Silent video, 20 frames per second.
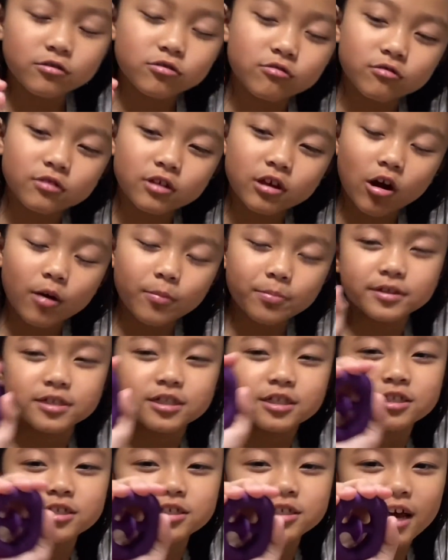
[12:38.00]
do the
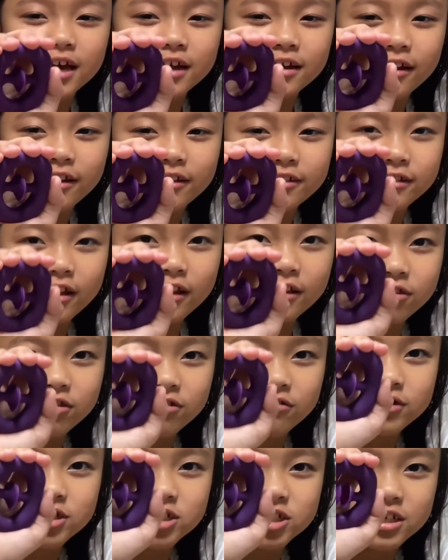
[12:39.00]
opposite side and then
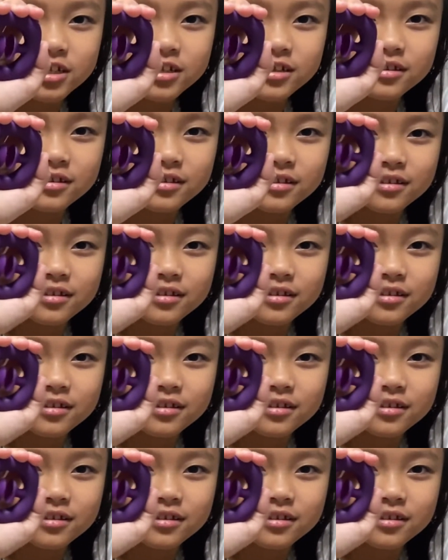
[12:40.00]
squish it.